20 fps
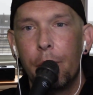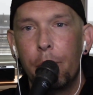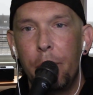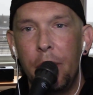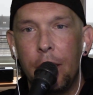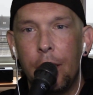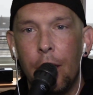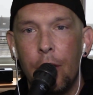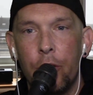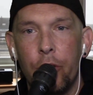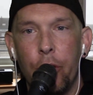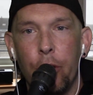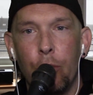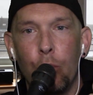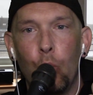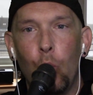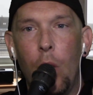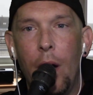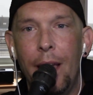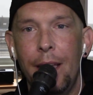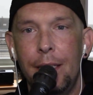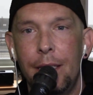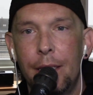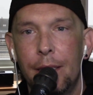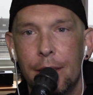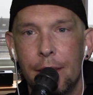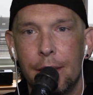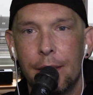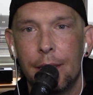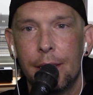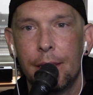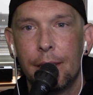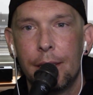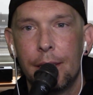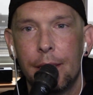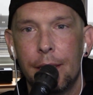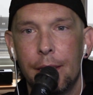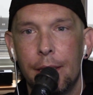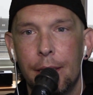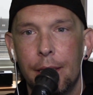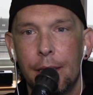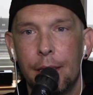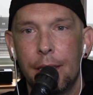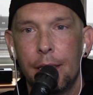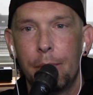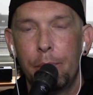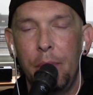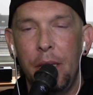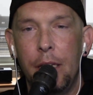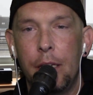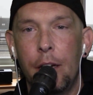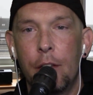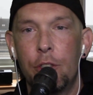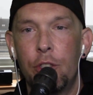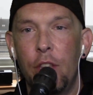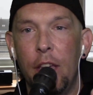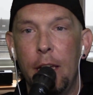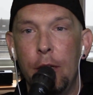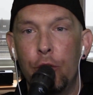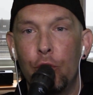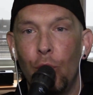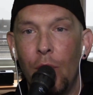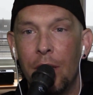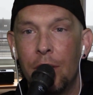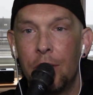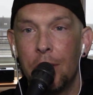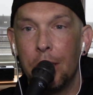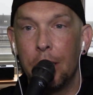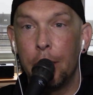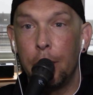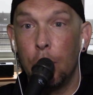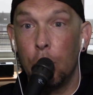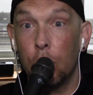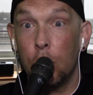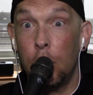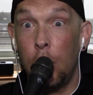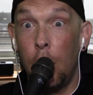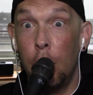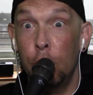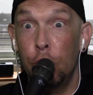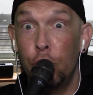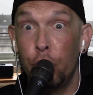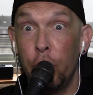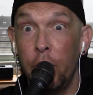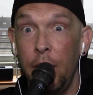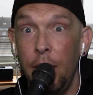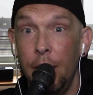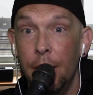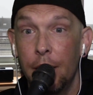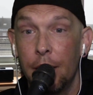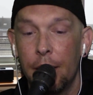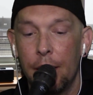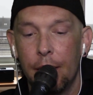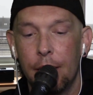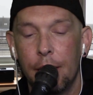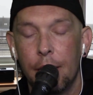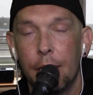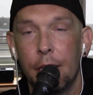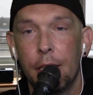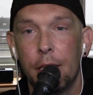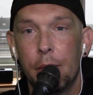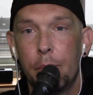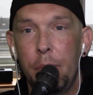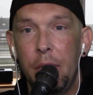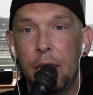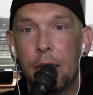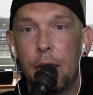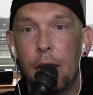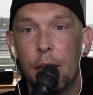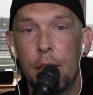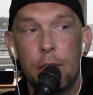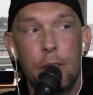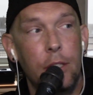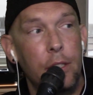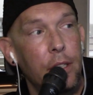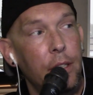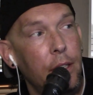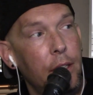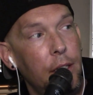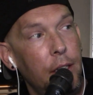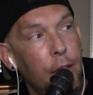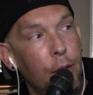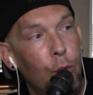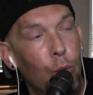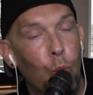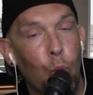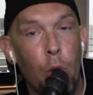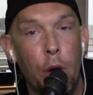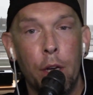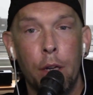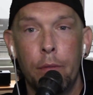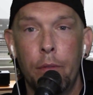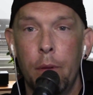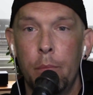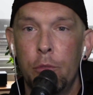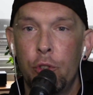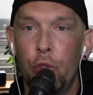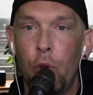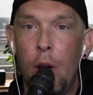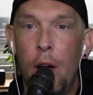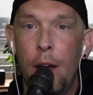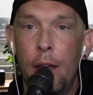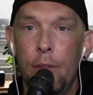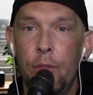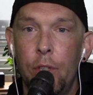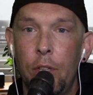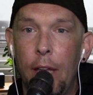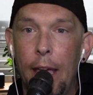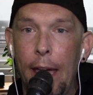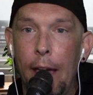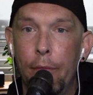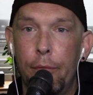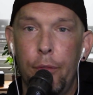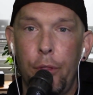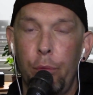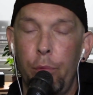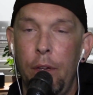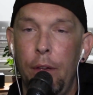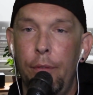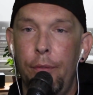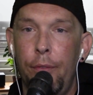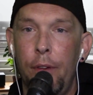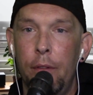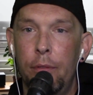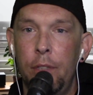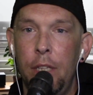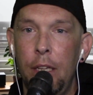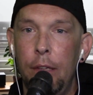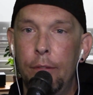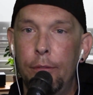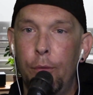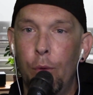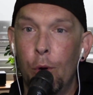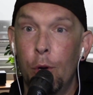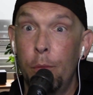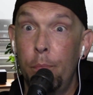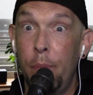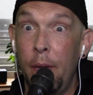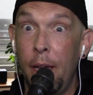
Because they're white, because they dress a little country, because one of them drives an F three fifty Ford